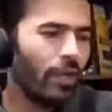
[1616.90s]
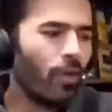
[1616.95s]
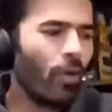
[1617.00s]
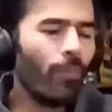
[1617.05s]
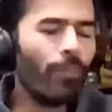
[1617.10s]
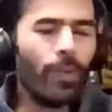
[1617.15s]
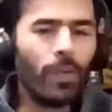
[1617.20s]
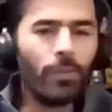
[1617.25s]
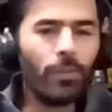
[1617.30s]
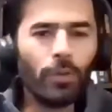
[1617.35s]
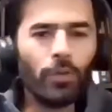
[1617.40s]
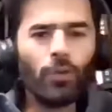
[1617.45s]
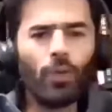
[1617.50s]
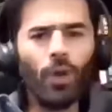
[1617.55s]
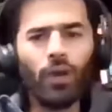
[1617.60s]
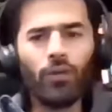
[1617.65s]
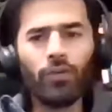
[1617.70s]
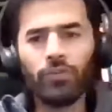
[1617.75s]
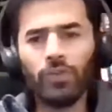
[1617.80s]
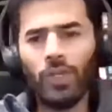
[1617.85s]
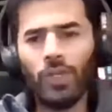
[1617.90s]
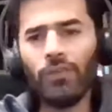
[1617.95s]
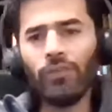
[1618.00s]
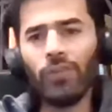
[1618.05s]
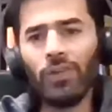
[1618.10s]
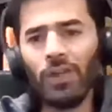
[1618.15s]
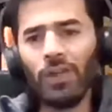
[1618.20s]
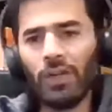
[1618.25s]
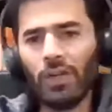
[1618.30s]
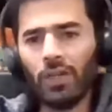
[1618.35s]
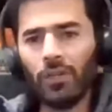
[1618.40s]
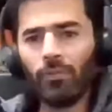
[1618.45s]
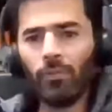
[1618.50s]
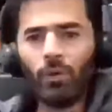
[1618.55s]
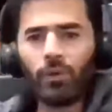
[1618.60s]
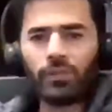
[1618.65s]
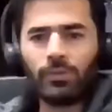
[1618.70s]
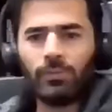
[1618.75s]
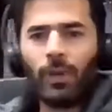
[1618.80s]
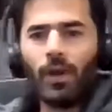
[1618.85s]
I know people who are infinitely
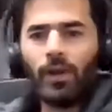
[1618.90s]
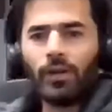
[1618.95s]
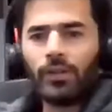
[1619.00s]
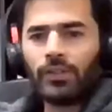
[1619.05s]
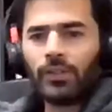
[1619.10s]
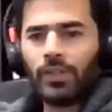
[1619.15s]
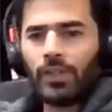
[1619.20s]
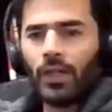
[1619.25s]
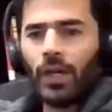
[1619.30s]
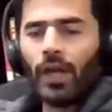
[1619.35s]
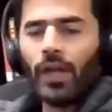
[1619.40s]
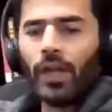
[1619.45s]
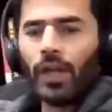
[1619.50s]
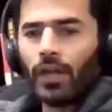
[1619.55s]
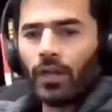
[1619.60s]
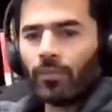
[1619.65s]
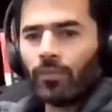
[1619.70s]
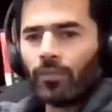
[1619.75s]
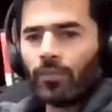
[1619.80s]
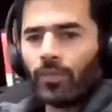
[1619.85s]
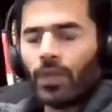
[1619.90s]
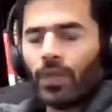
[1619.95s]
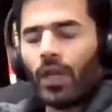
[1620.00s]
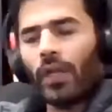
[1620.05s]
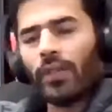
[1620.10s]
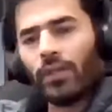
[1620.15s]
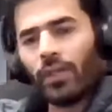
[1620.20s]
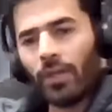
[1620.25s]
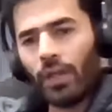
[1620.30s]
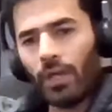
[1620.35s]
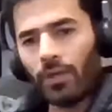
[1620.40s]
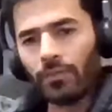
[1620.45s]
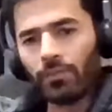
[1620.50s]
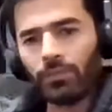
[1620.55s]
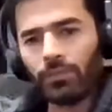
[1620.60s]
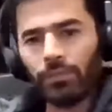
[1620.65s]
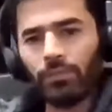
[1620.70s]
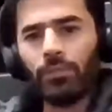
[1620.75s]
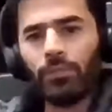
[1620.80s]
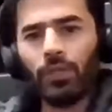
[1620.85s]
more smarter than I am, and I think I'm